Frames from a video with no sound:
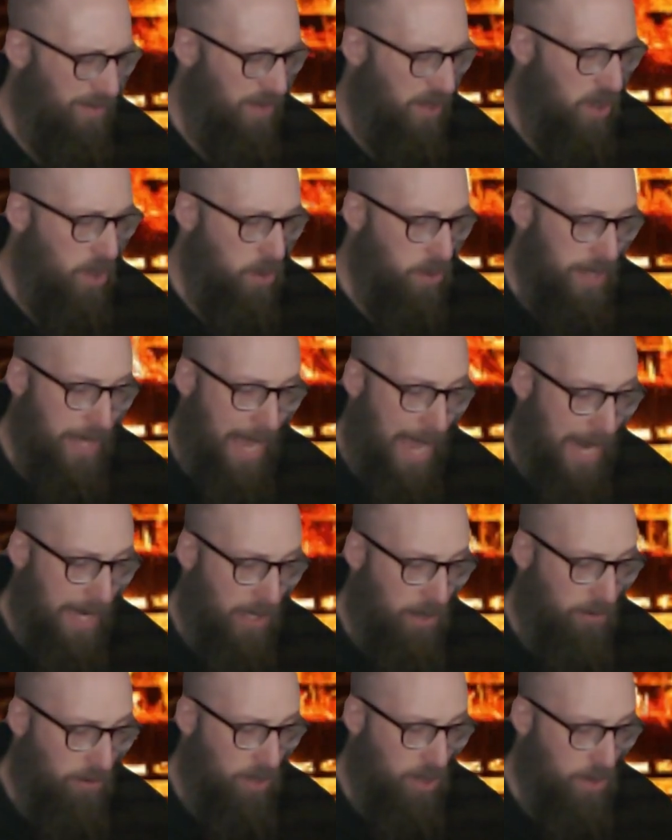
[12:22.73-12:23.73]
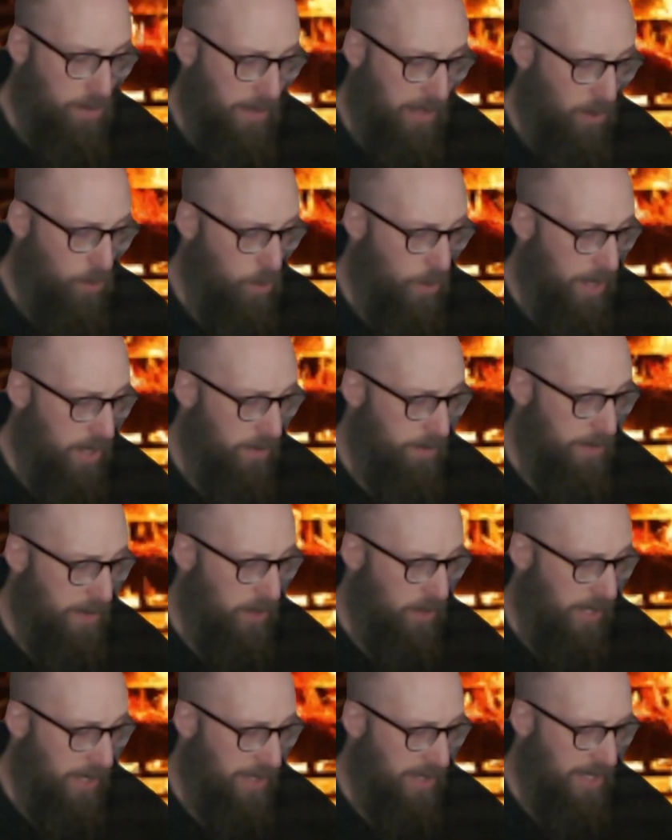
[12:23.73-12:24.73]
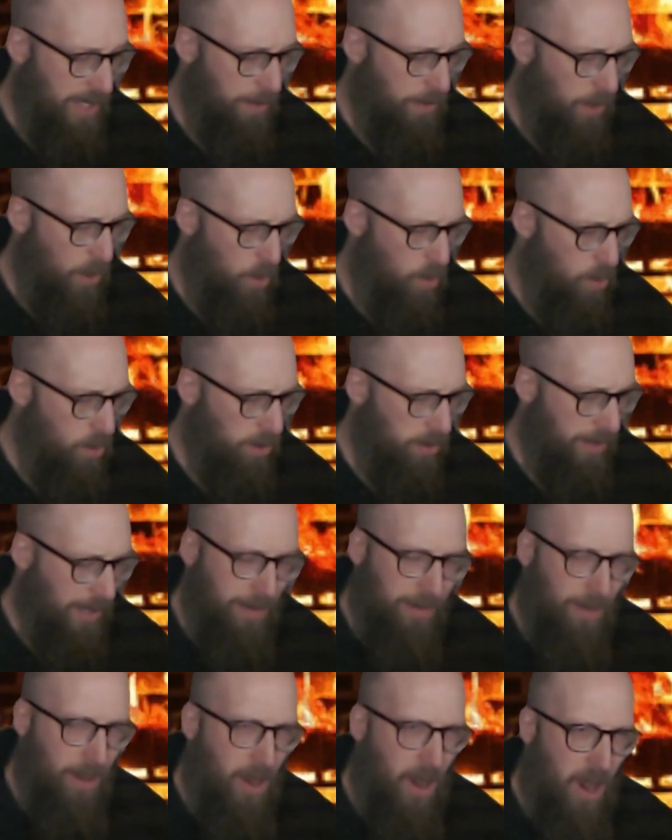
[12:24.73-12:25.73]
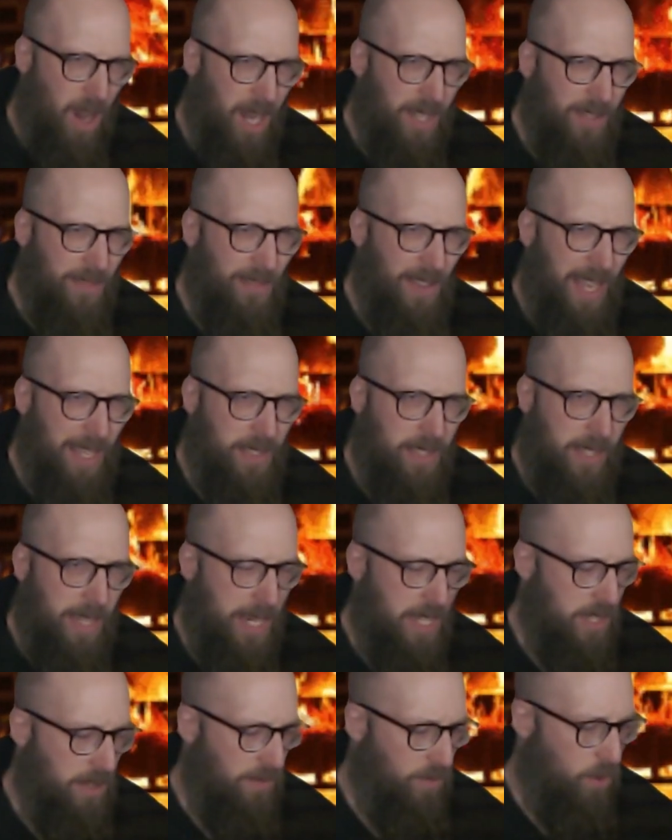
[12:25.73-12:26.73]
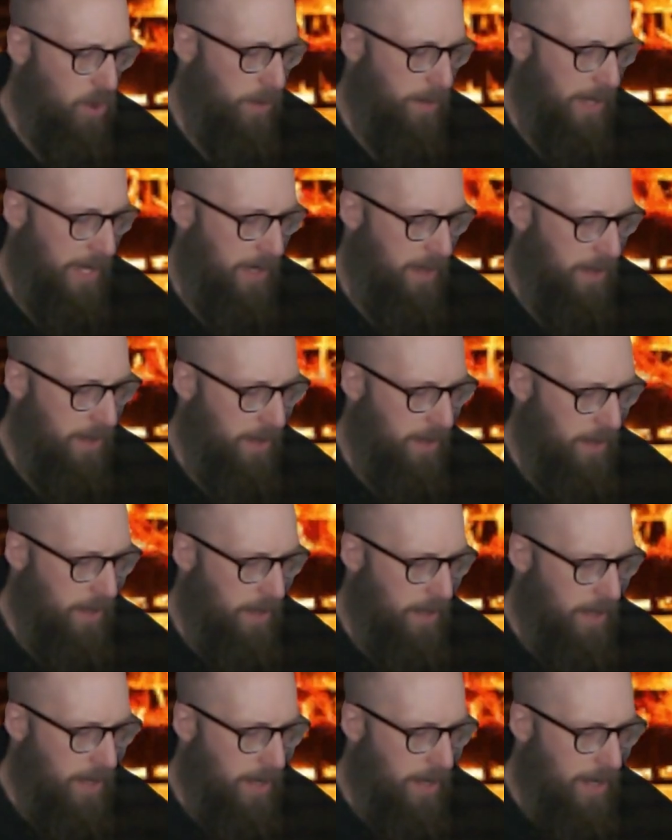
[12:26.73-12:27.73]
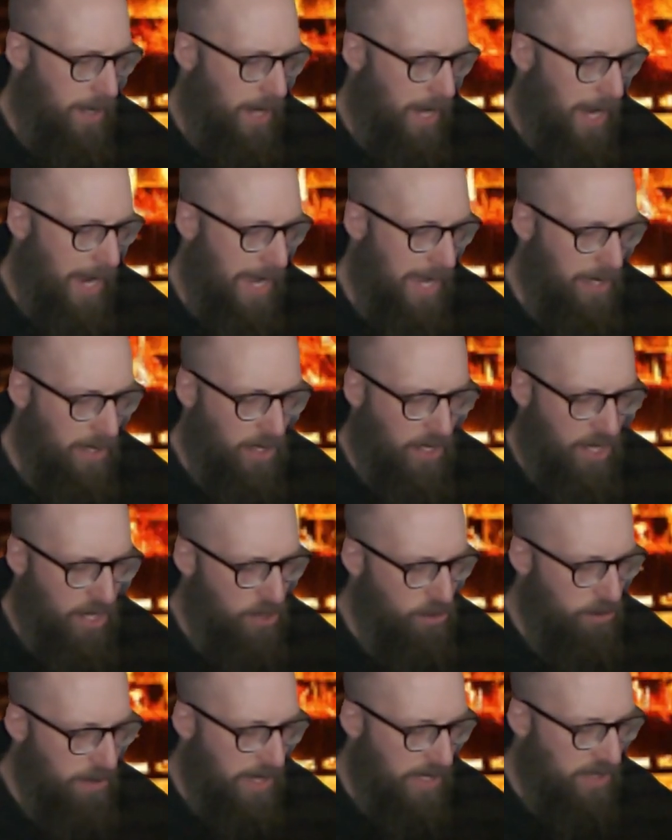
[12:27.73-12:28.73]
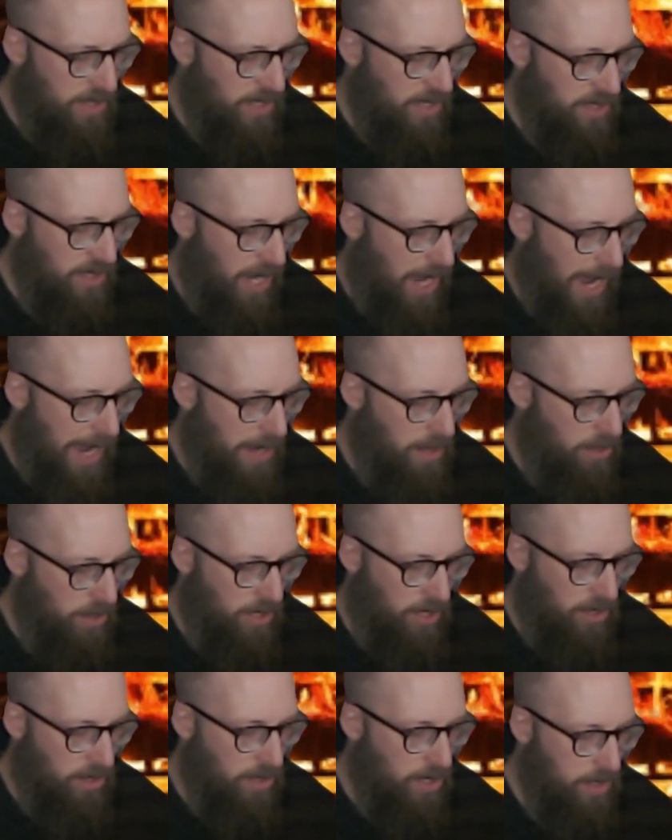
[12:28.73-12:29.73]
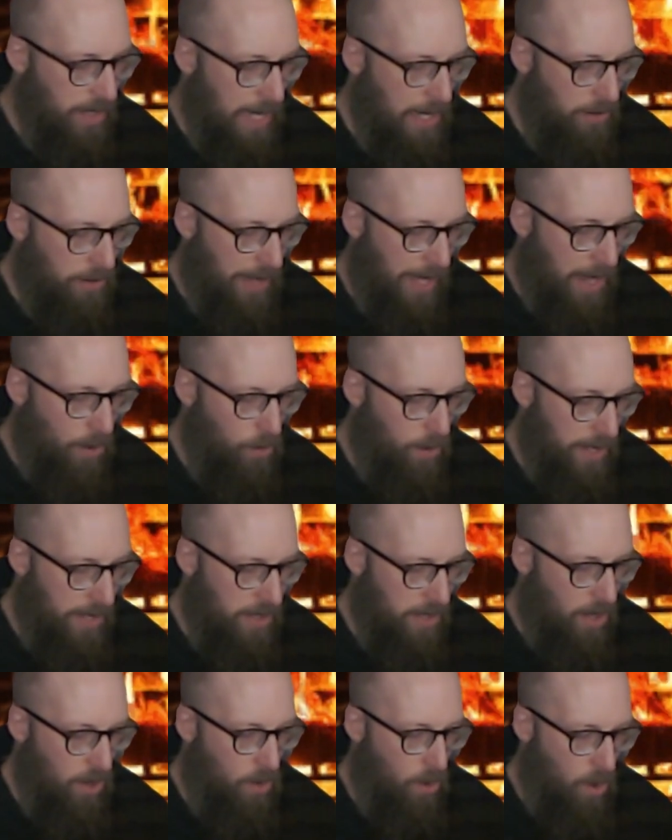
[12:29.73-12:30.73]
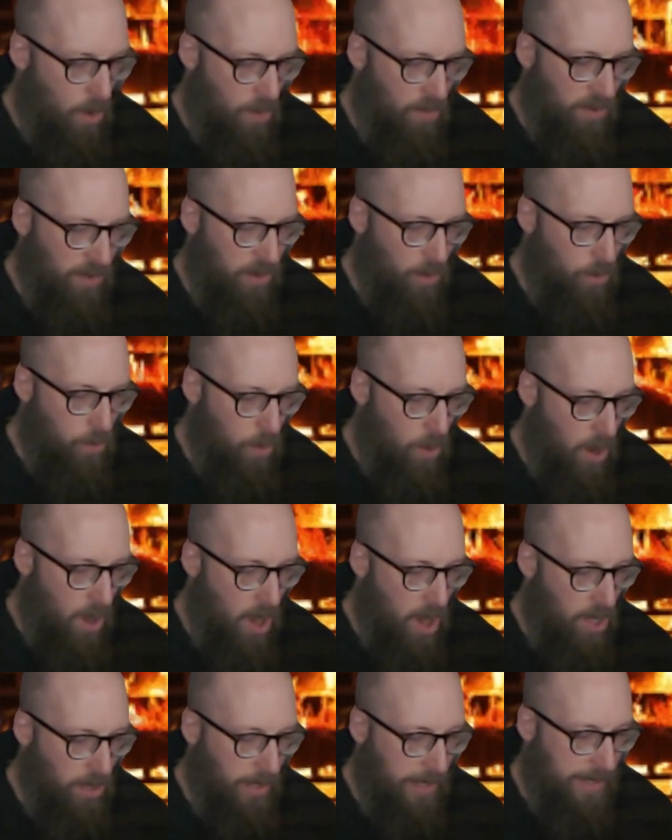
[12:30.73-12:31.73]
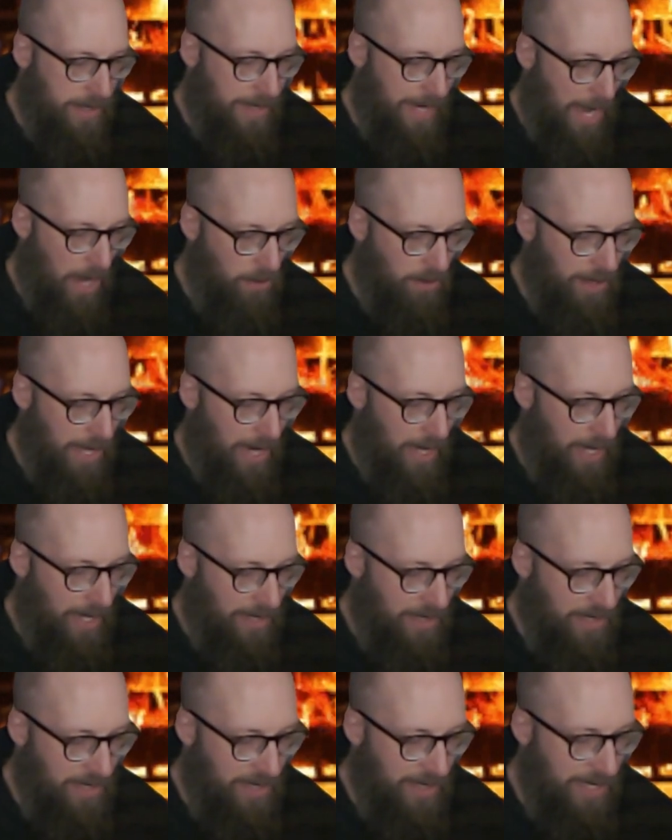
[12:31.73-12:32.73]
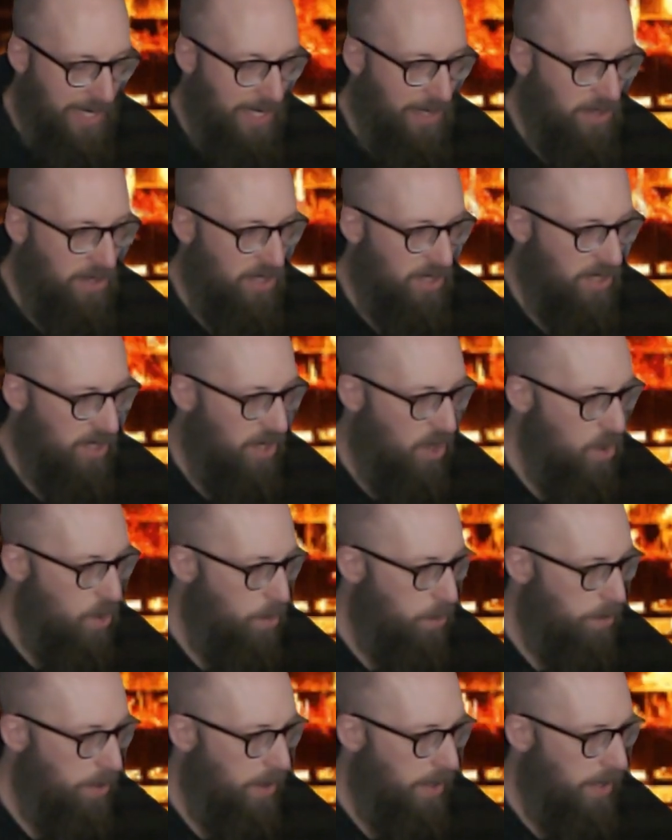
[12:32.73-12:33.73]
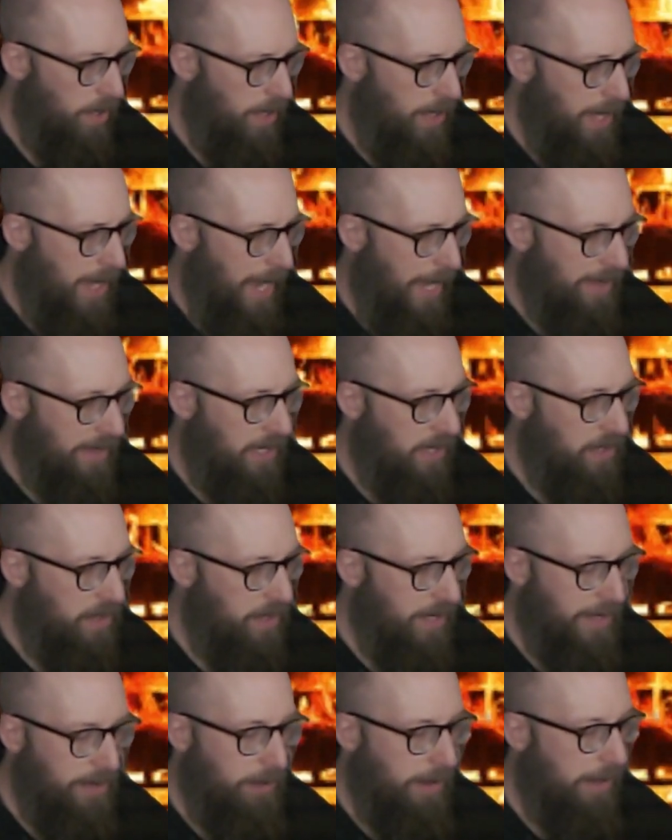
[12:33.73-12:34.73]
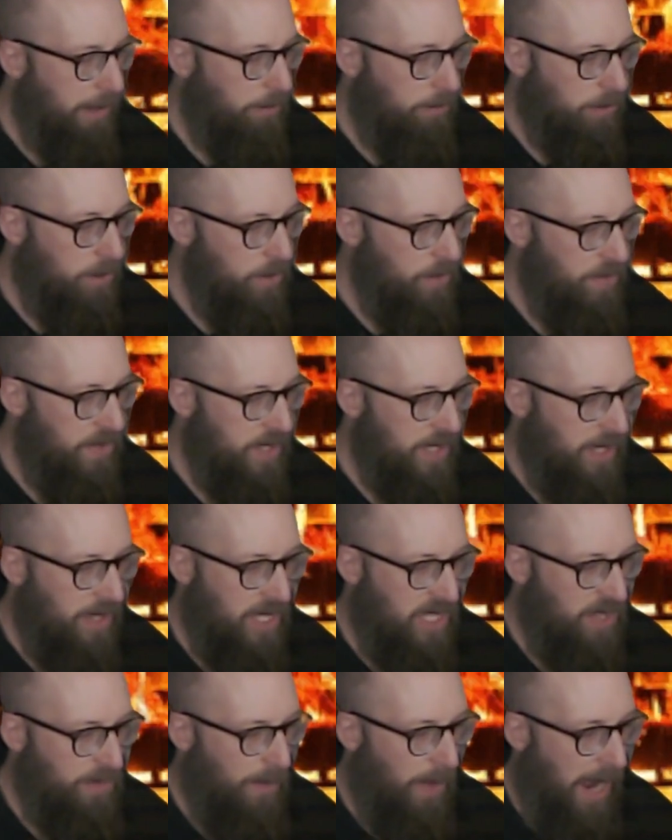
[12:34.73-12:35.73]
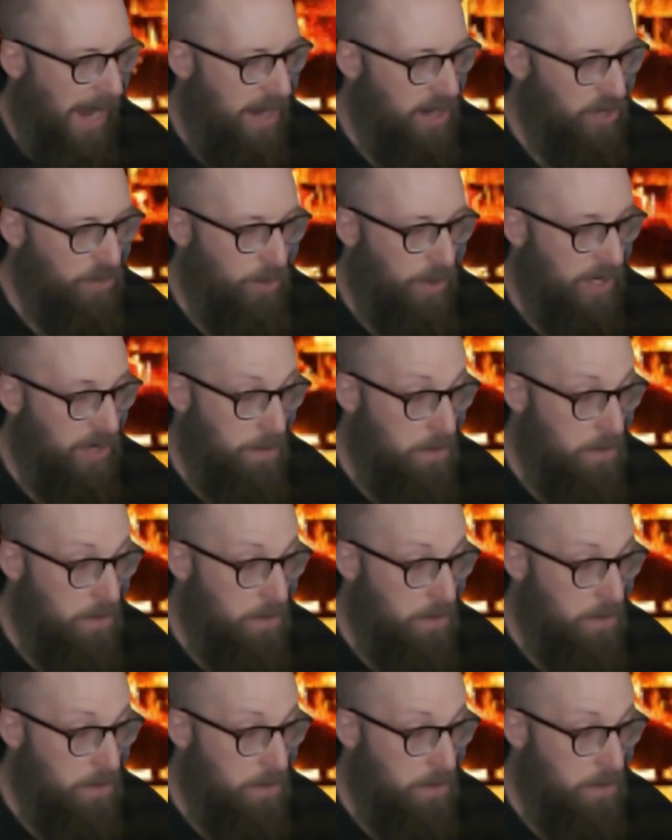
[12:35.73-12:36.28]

though the attic room and the weird music seemed to hold an odd fascination for me. I had a curious desire to look out that window, over the wall and down that unseen slope, at the glittering roofs and the spires which